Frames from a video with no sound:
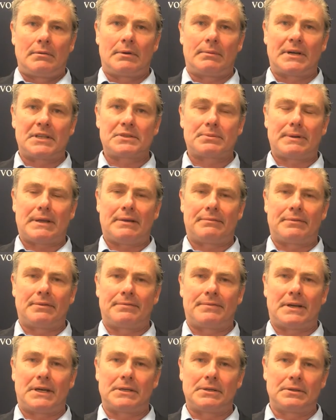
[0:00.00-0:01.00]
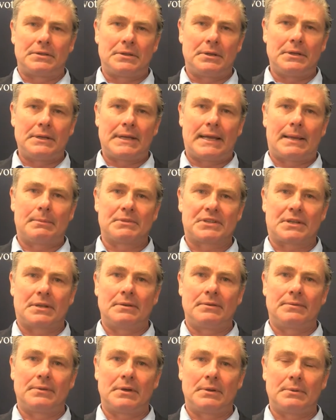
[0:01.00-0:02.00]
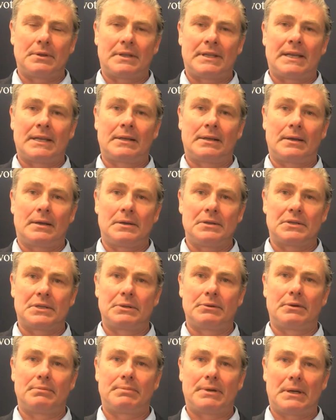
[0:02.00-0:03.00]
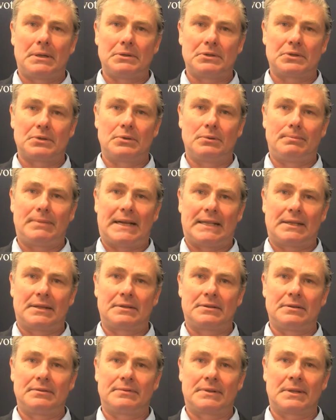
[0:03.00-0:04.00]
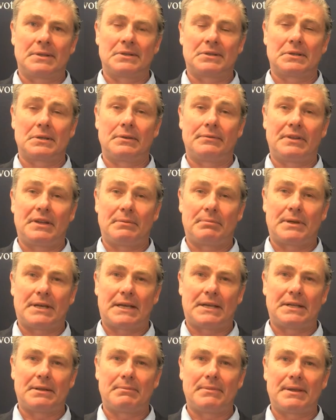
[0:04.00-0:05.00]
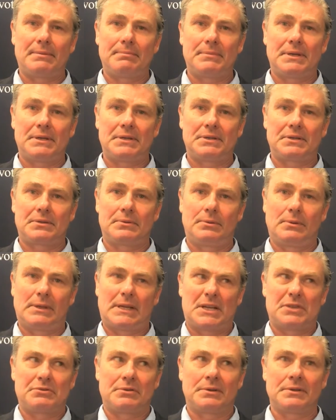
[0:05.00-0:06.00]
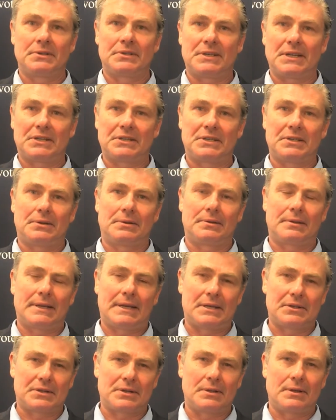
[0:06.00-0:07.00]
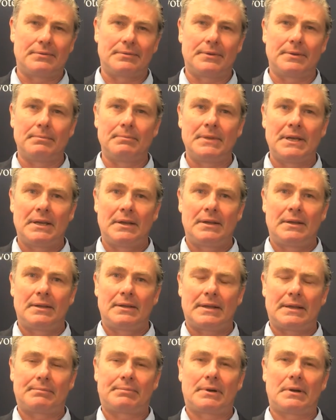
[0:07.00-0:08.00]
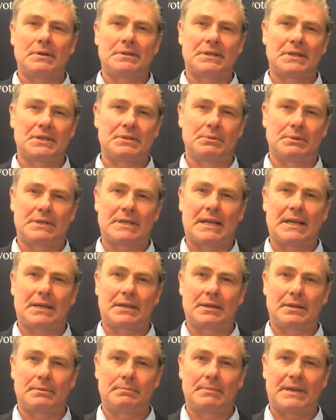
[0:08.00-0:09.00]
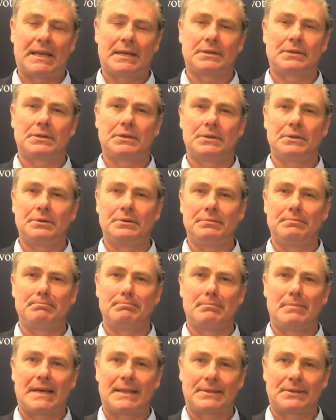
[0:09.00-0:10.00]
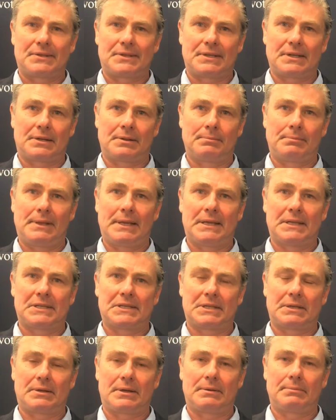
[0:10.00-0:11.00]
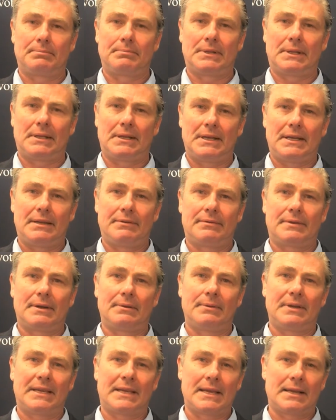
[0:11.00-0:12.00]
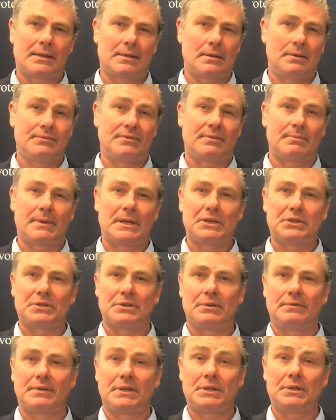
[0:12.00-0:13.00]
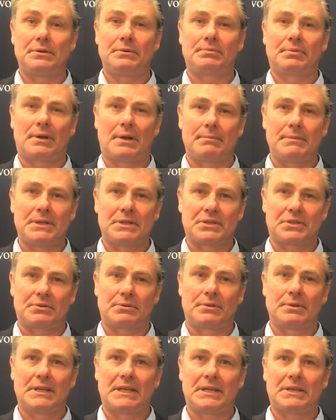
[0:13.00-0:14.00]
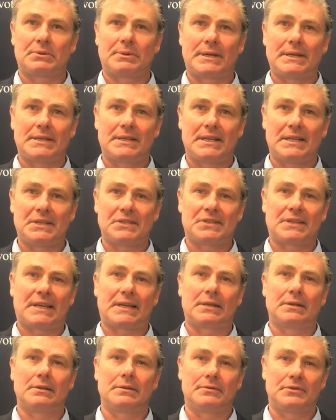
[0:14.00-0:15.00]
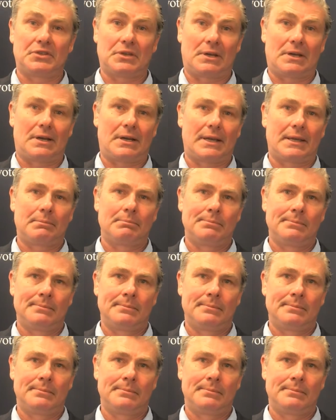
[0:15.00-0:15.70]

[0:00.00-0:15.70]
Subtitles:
Well, once we have the final two names confirmed, it then goes to a postal ballot of Conservative Party members, or 160,000 of them. That process will take about 2 months to complete, so I believe that we get confirmation of the new Prime Minister on the 22nd of July.